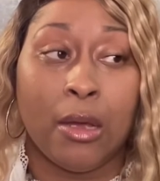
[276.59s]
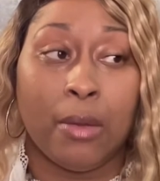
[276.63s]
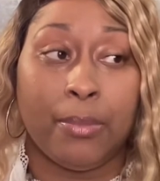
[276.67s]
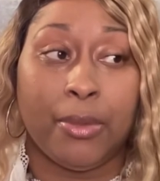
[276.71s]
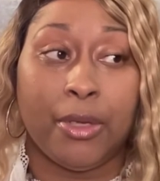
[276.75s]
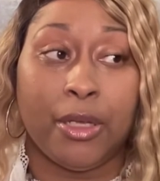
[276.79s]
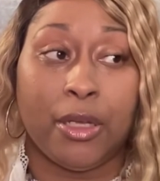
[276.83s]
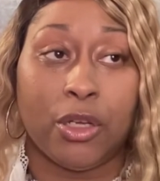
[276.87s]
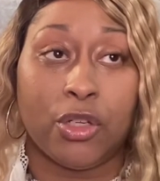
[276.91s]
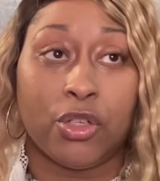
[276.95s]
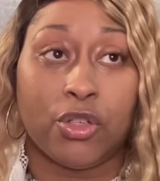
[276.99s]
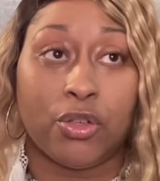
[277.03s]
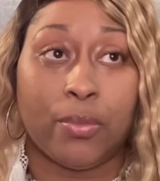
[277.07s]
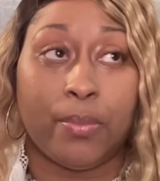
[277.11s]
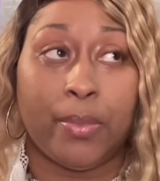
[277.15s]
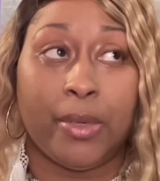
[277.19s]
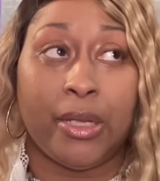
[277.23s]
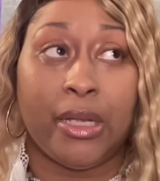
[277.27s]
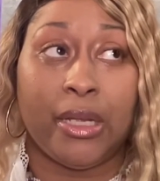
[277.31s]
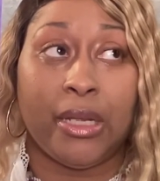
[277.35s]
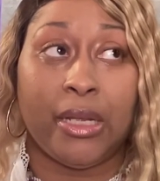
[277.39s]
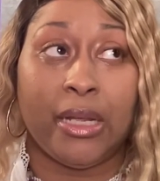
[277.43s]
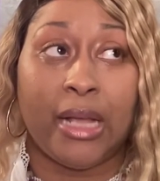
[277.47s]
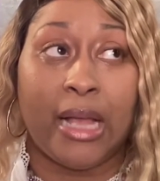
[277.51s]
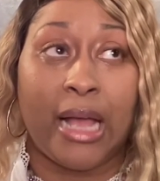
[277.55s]
because you're
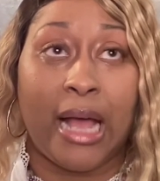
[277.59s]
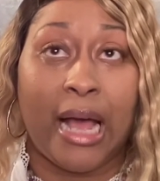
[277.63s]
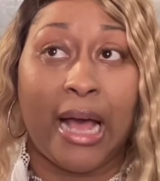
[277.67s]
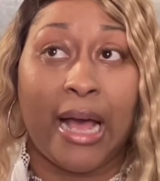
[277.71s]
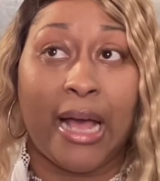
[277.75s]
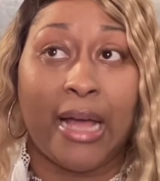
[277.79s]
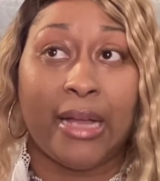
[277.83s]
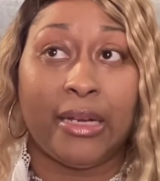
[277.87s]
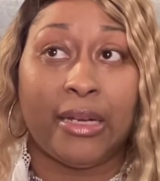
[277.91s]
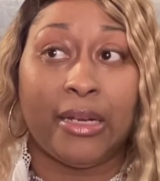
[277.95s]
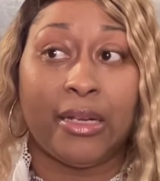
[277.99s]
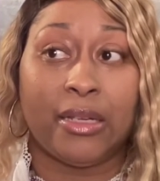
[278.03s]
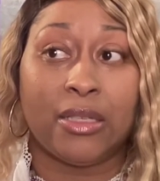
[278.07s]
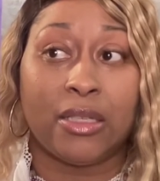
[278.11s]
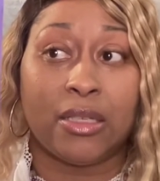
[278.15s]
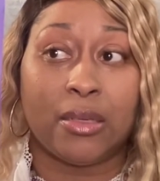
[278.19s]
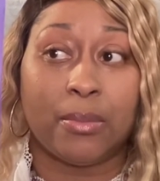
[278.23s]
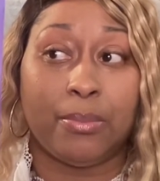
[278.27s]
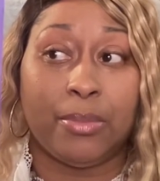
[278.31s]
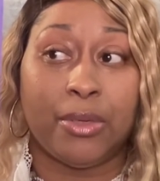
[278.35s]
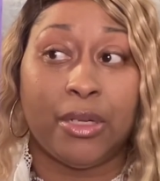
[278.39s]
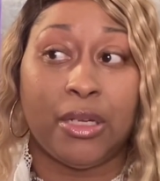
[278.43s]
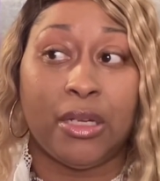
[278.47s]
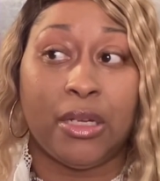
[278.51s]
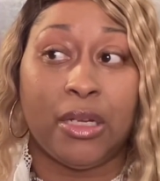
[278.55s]
being guided to
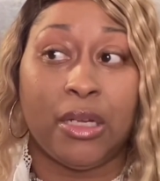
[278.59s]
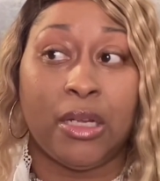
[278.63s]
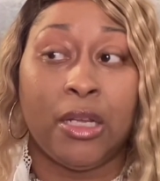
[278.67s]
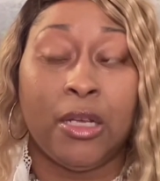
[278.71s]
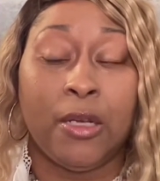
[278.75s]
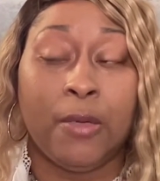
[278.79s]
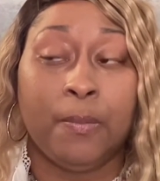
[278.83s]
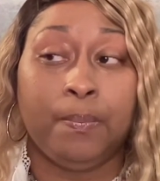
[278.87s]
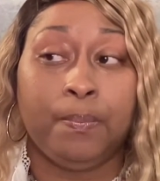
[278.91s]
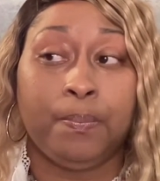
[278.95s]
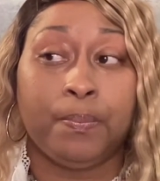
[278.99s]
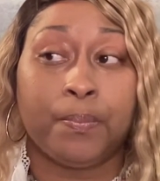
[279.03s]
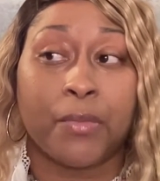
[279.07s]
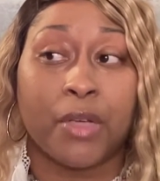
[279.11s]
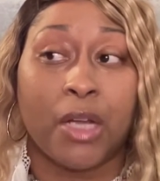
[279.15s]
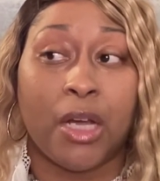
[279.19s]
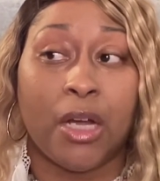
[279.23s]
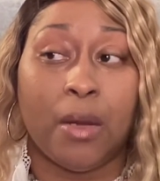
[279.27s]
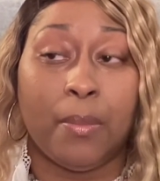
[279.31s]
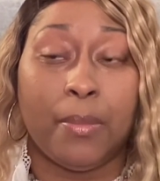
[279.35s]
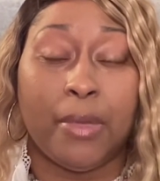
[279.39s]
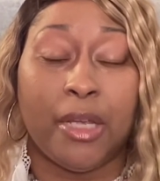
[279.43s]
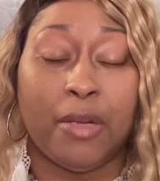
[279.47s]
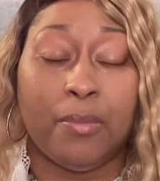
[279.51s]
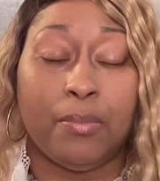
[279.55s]
be
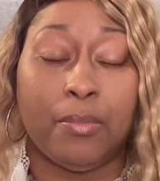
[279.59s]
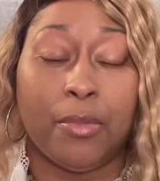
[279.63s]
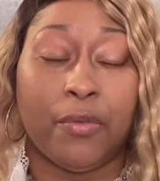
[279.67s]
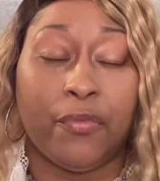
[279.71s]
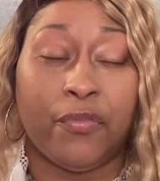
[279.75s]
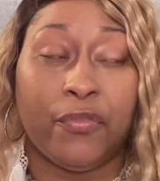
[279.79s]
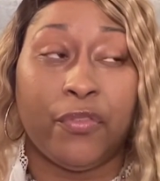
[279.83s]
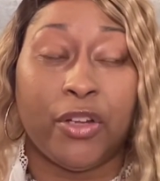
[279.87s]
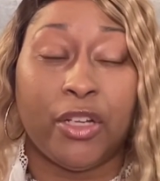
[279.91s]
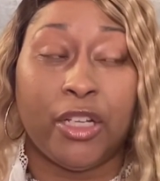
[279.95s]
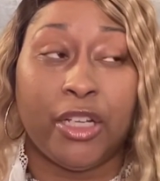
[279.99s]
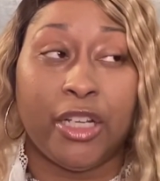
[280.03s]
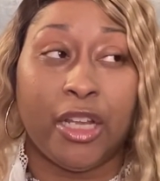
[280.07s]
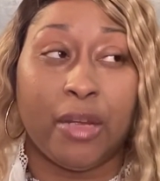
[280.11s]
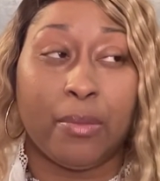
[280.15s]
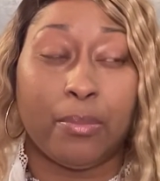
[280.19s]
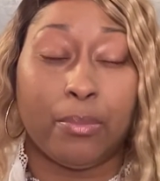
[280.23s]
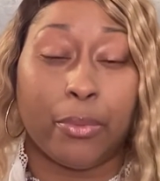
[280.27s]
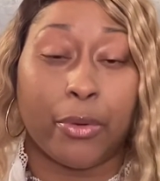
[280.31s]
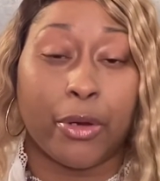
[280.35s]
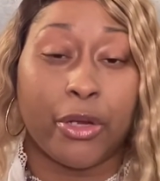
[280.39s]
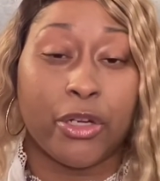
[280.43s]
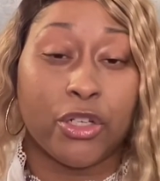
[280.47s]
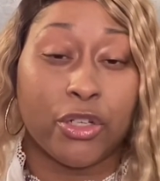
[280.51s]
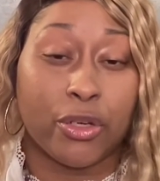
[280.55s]
and fully
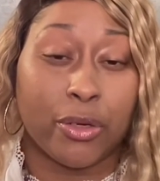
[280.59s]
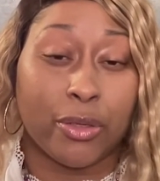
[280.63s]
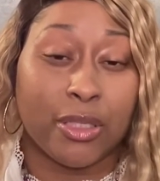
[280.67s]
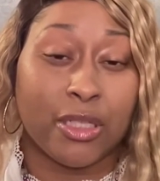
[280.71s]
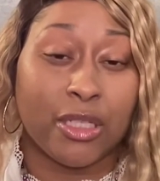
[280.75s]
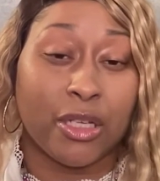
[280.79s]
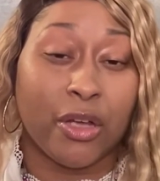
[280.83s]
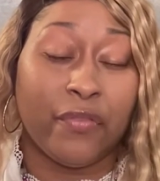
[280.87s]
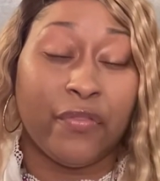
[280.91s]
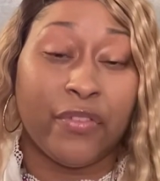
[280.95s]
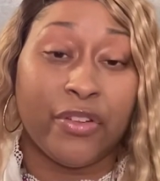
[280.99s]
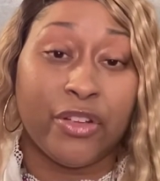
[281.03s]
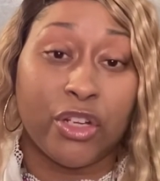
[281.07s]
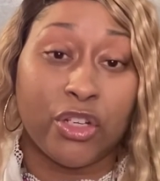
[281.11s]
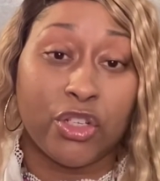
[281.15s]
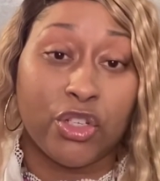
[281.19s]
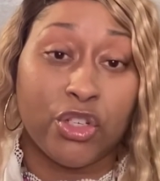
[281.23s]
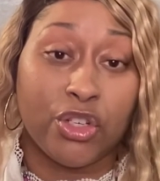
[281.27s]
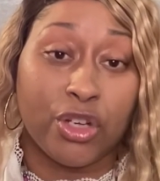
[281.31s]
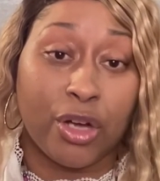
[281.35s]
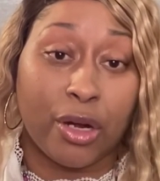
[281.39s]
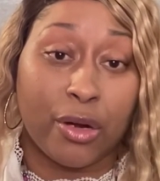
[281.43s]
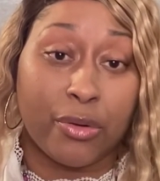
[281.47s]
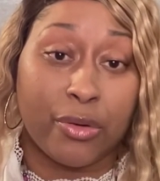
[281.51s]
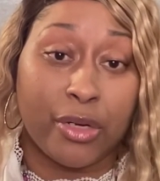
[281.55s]
embrace yourself in the
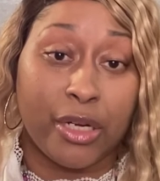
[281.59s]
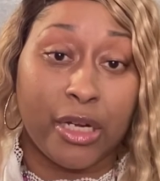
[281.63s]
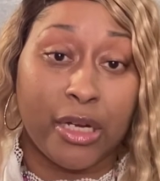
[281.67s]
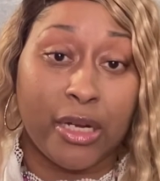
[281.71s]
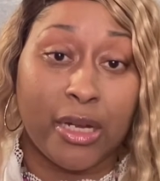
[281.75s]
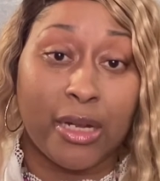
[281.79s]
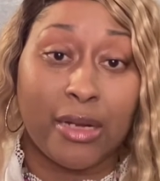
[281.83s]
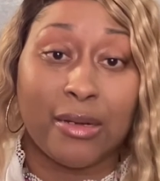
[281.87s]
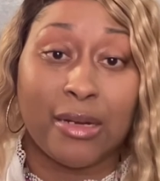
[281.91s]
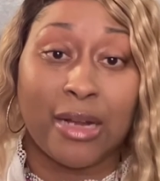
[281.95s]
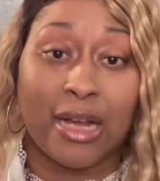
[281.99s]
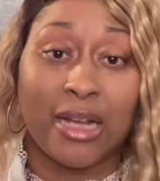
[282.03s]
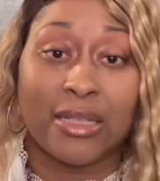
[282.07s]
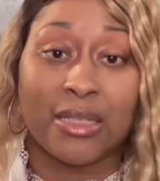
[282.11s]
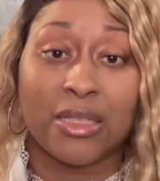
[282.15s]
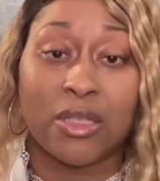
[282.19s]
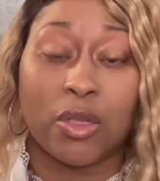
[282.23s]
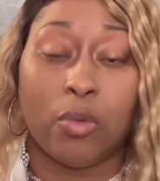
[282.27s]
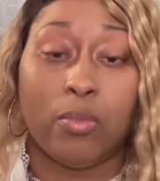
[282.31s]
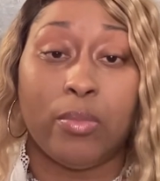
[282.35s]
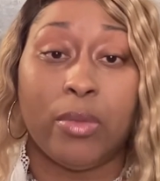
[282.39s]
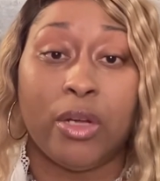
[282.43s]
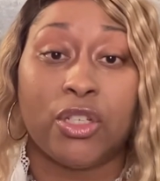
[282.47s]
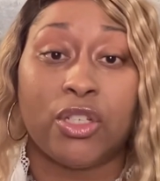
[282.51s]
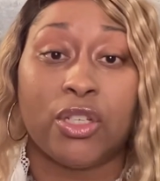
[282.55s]
journey, and not
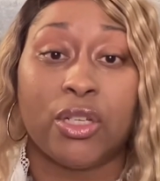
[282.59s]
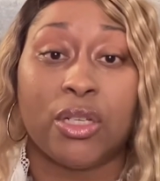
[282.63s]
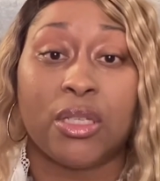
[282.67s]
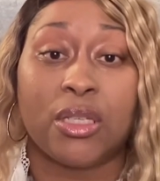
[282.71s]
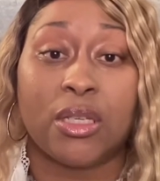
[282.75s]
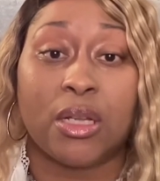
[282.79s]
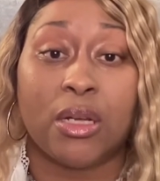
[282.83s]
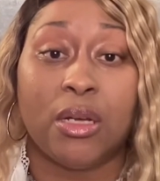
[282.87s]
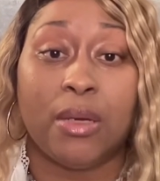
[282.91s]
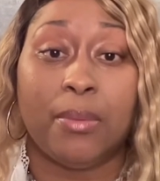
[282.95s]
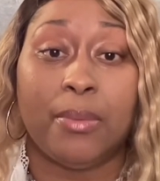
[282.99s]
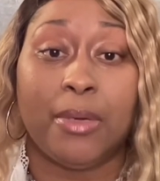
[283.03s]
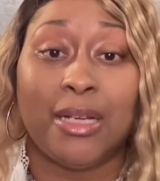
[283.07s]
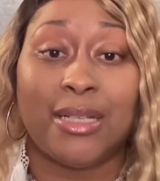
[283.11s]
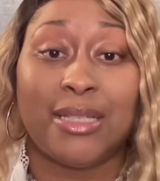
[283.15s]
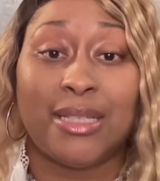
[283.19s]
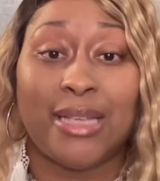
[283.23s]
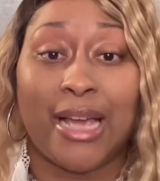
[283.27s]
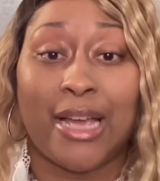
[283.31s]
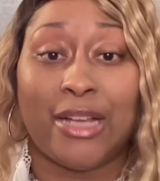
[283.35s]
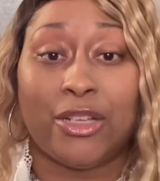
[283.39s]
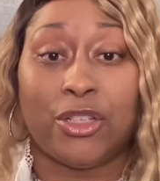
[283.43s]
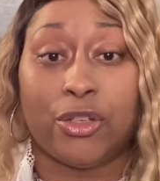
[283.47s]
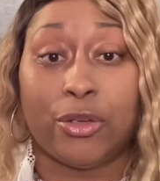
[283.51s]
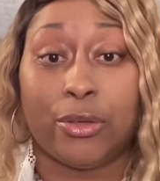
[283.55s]
so much as
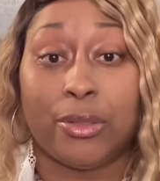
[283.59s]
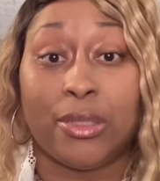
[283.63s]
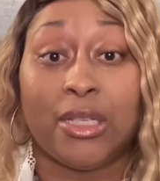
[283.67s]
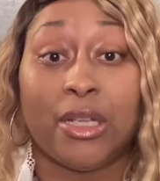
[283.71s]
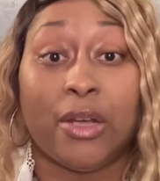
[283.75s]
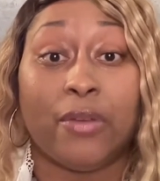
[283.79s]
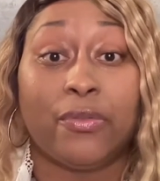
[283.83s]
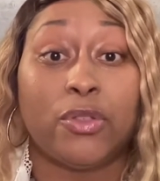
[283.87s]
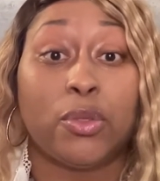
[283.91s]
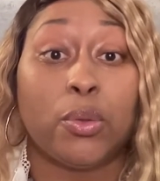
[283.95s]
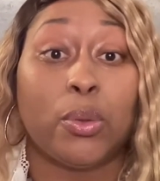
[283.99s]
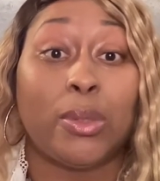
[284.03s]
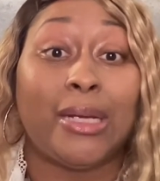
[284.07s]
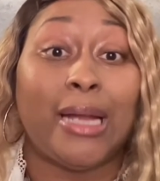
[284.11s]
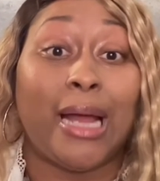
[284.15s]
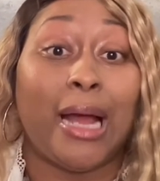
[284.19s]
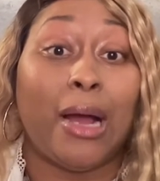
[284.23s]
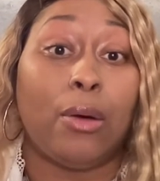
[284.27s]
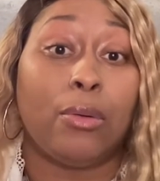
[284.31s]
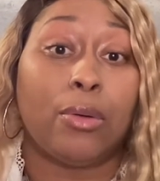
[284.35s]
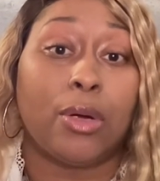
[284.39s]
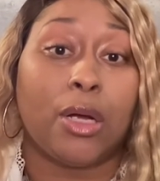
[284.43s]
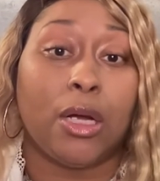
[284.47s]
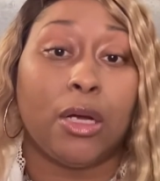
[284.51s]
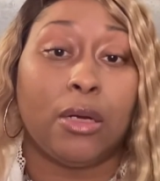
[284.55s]
attach yourself to an
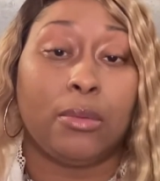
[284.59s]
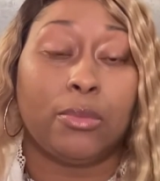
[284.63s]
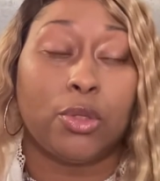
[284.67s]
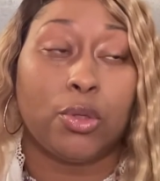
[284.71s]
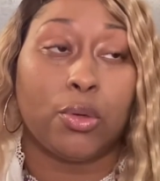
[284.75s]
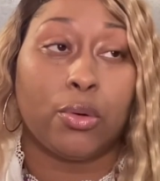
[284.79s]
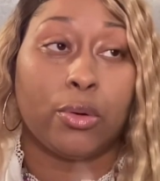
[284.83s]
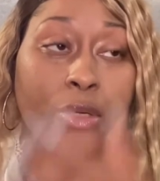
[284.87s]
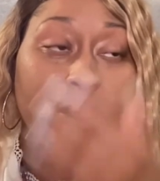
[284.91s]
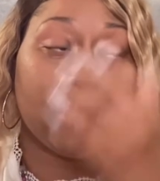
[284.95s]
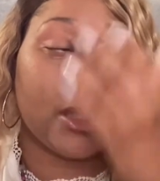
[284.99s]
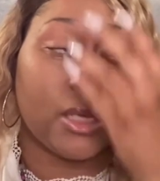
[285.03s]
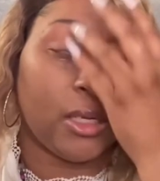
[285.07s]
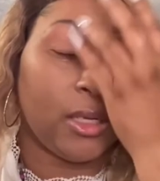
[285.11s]
outcome, Taurus